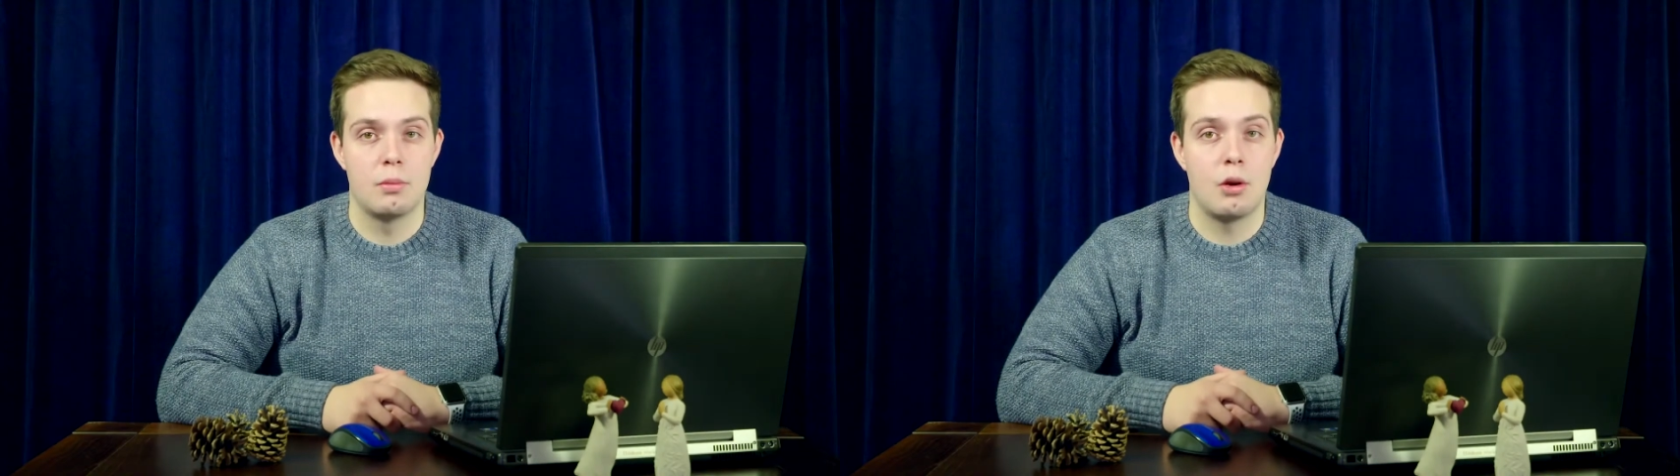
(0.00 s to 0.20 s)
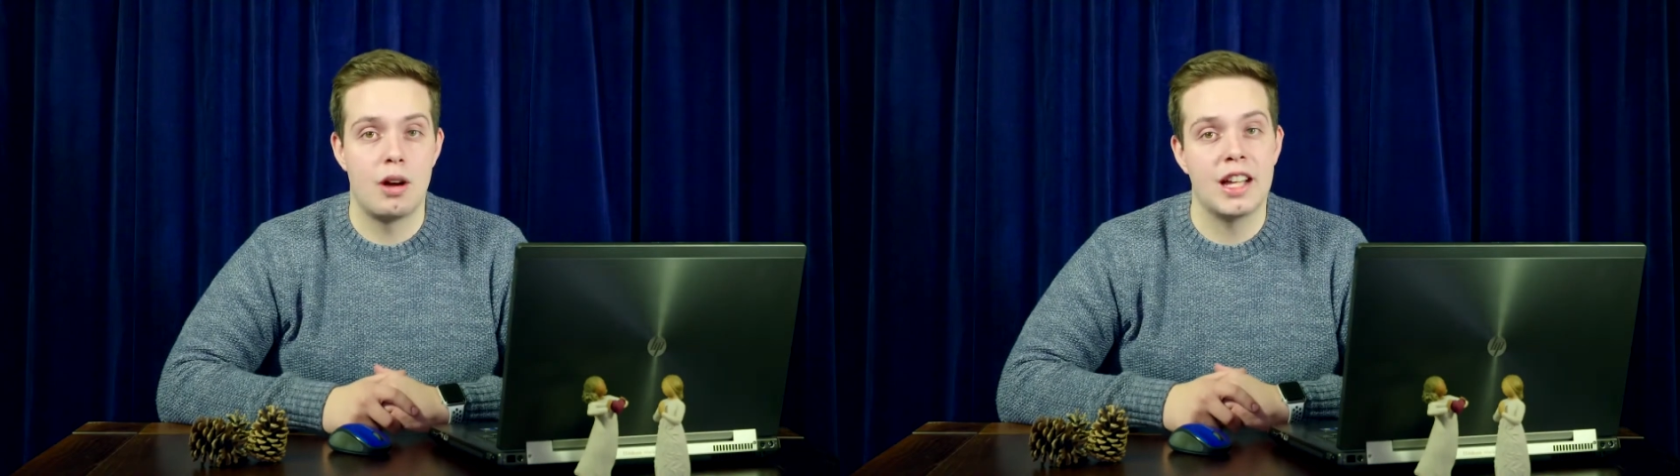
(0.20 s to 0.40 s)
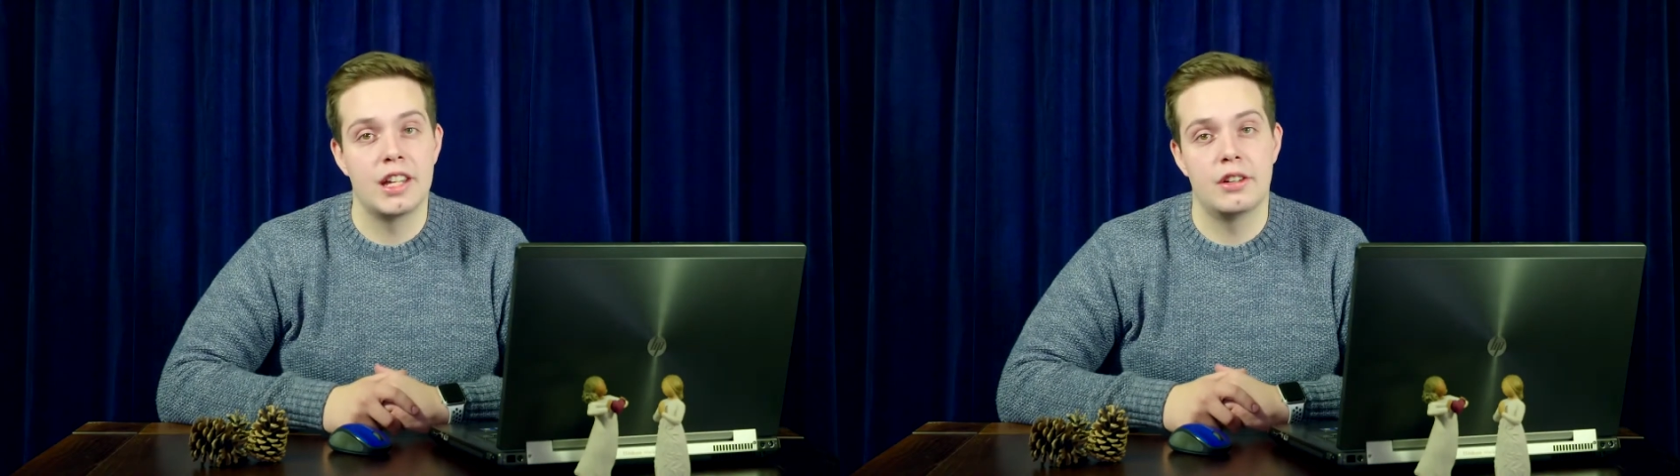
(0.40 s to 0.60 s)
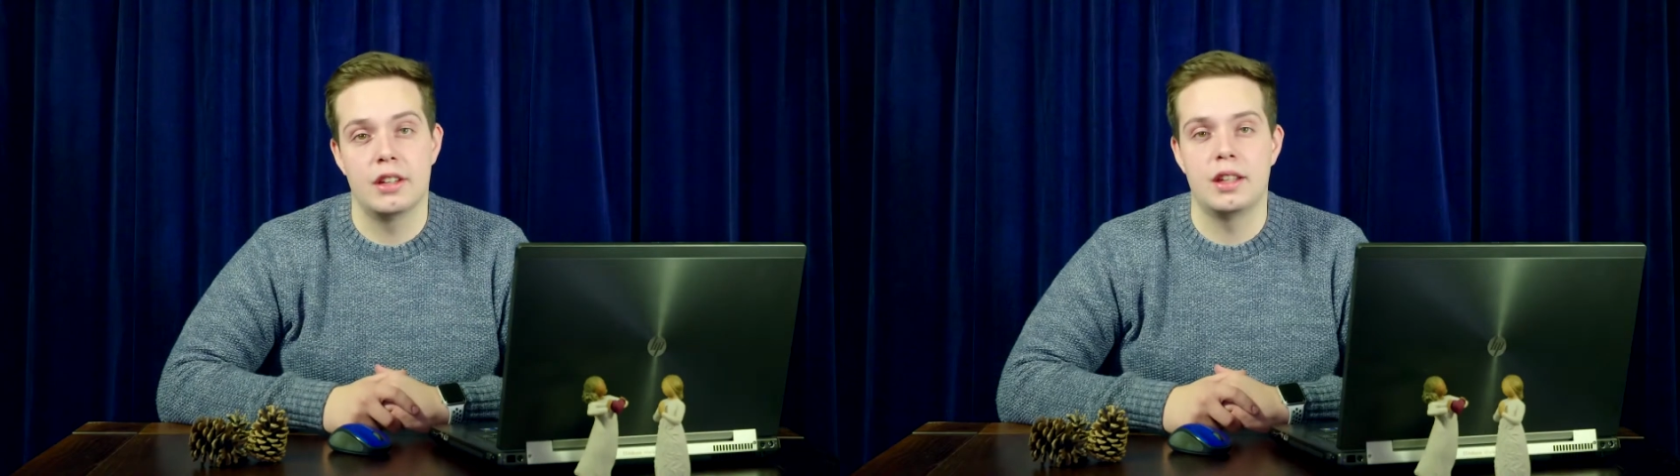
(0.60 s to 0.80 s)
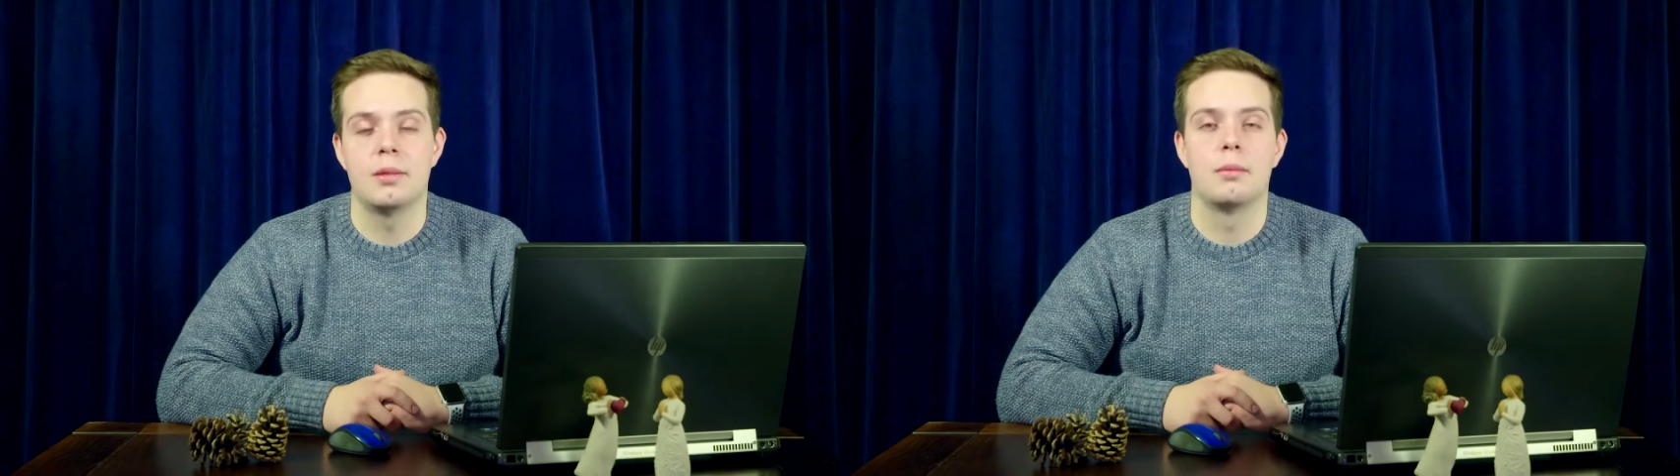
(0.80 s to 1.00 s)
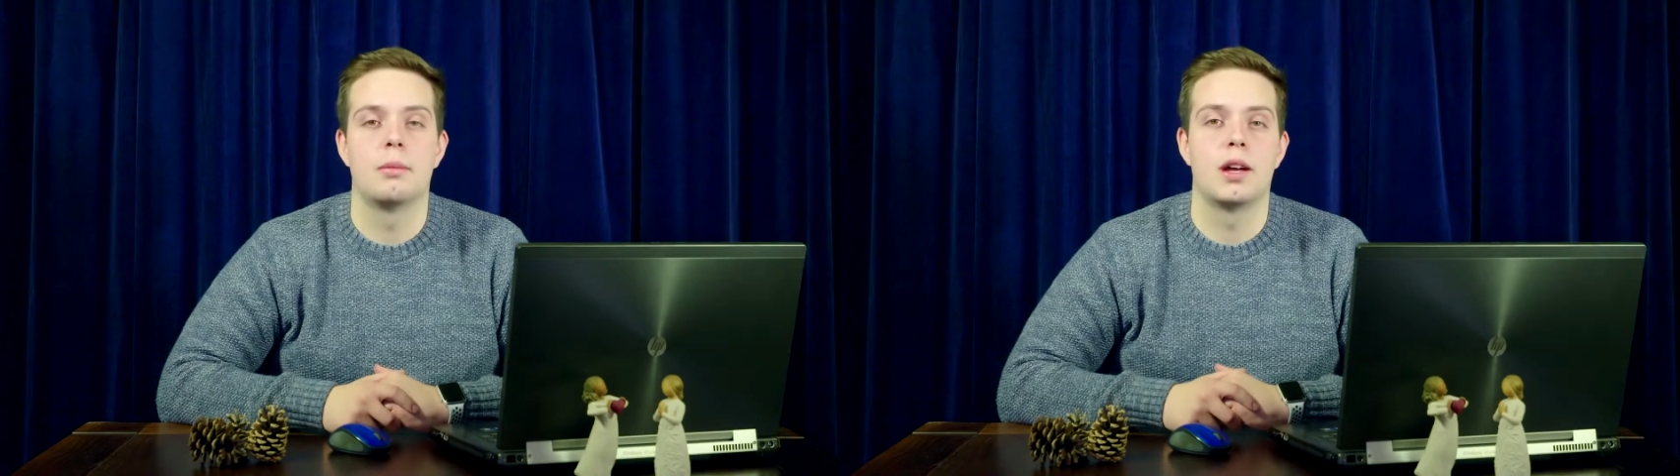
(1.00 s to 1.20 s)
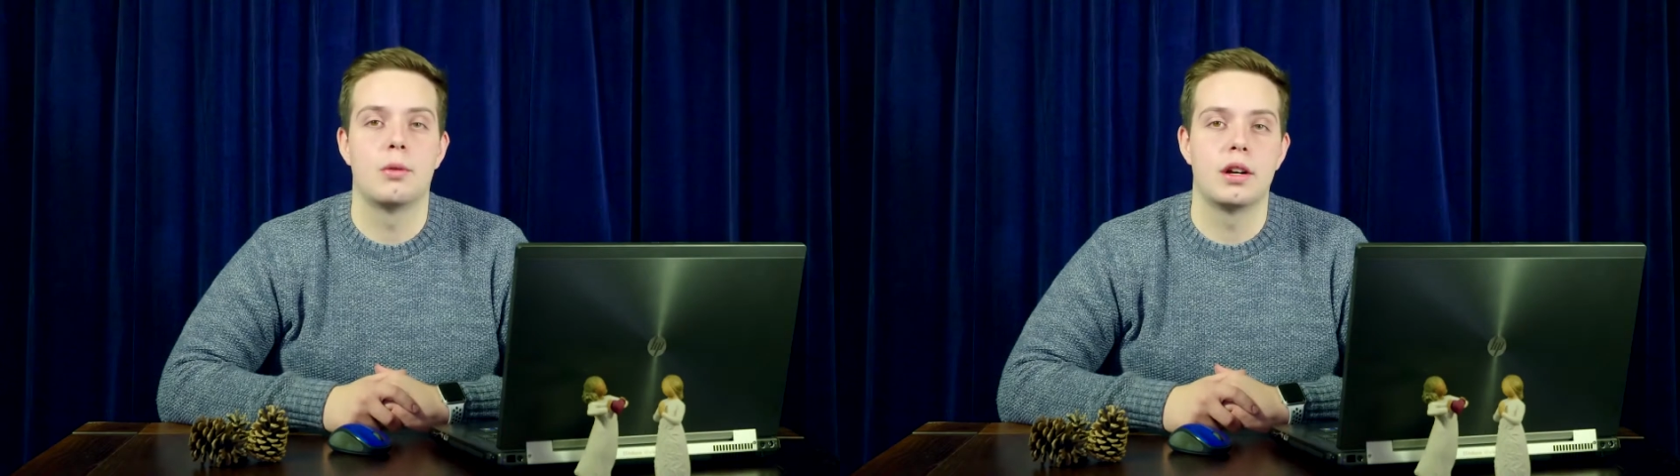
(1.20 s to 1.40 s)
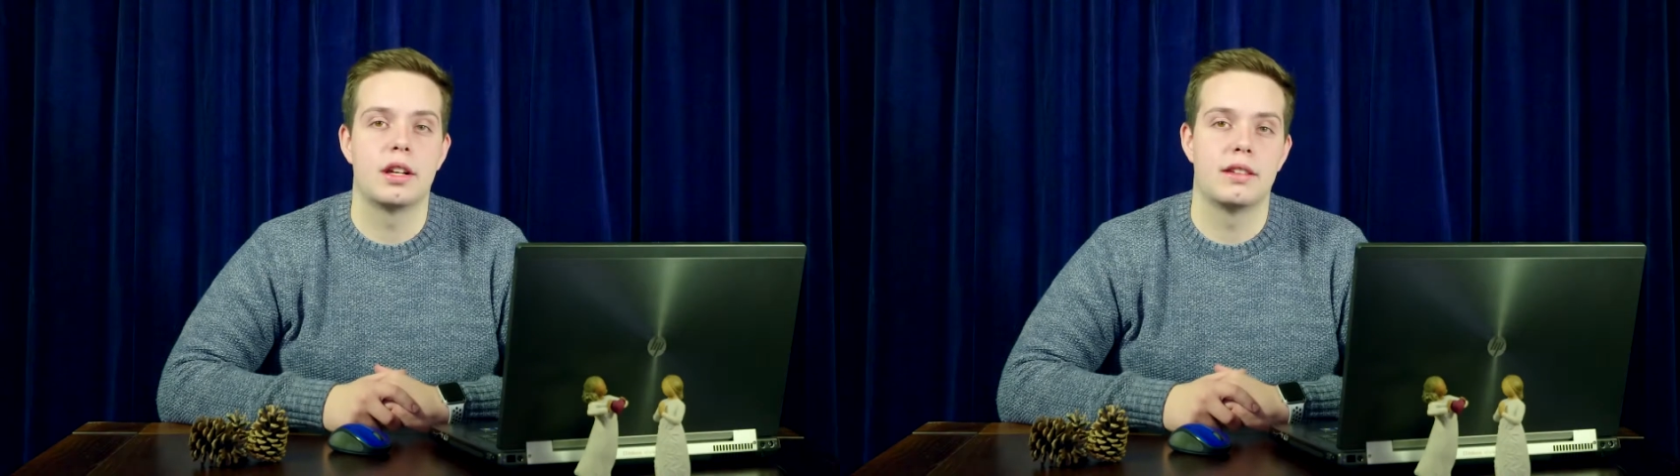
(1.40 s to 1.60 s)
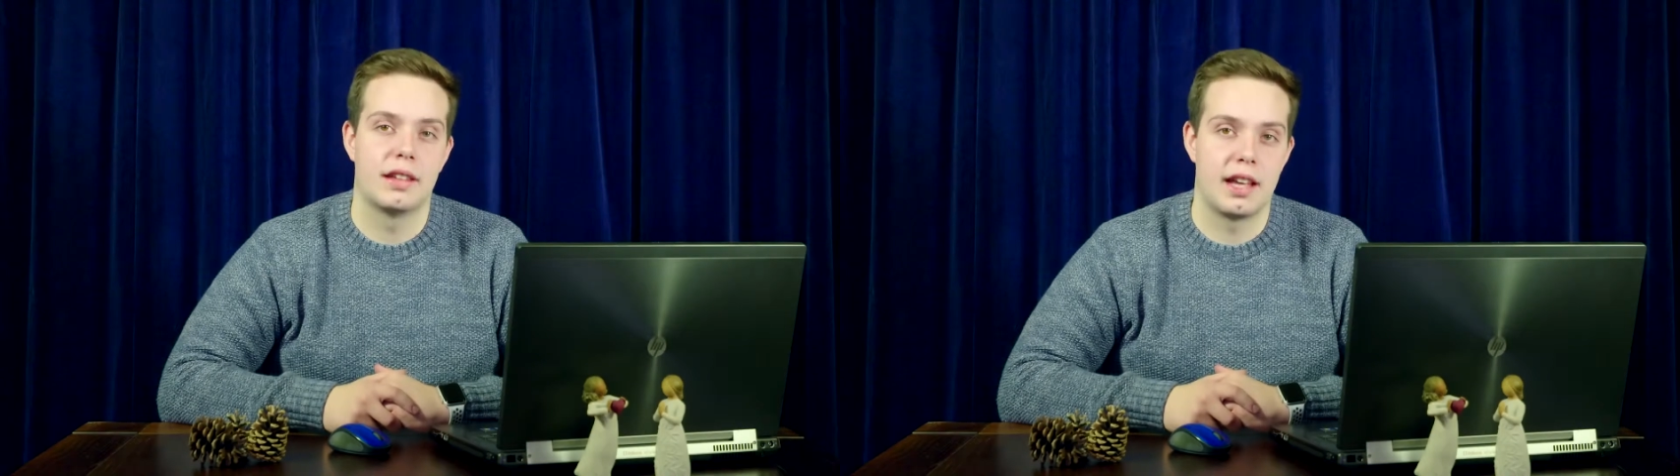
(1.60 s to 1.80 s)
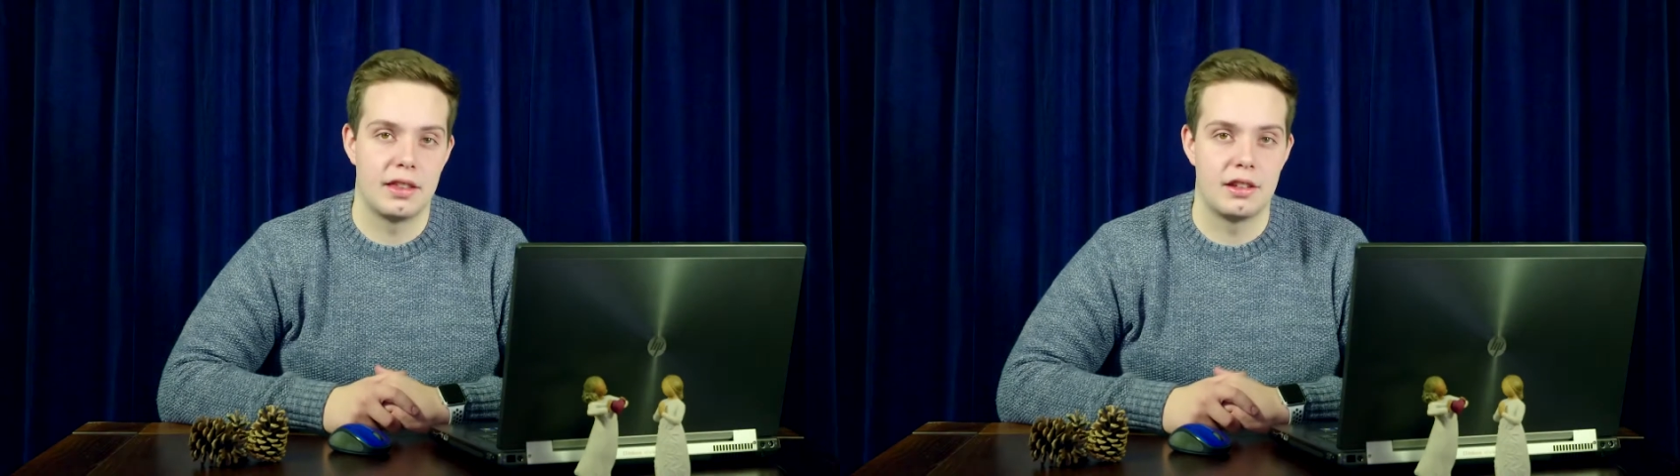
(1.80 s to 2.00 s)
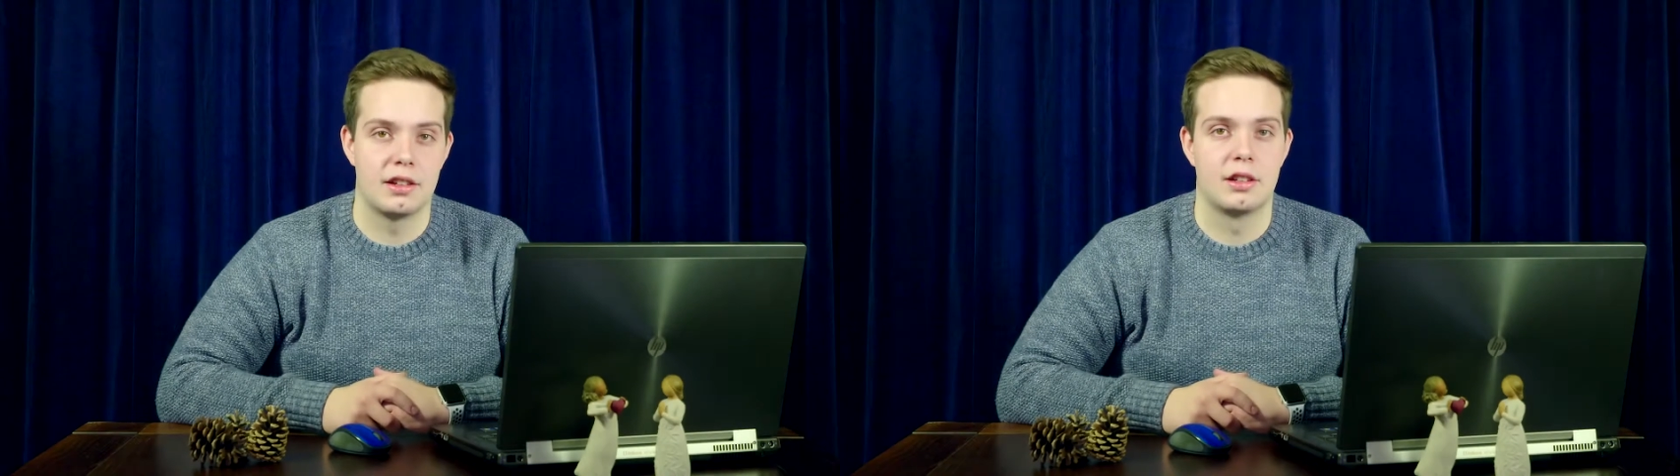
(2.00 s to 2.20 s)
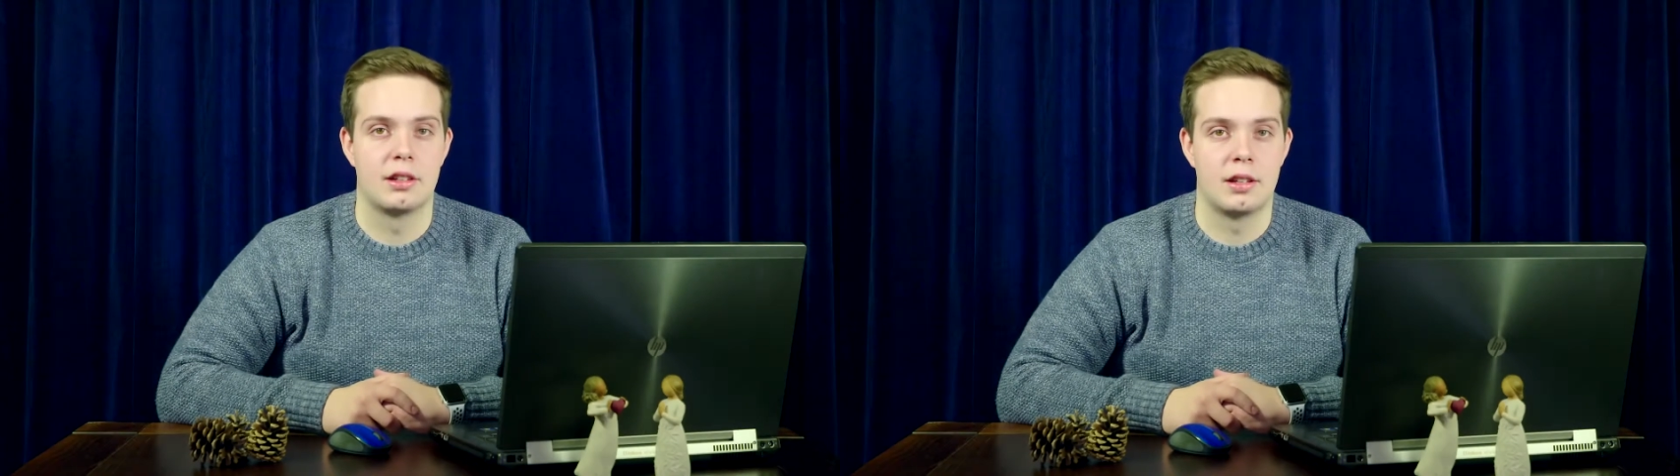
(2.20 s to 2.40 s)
more accurately by working together.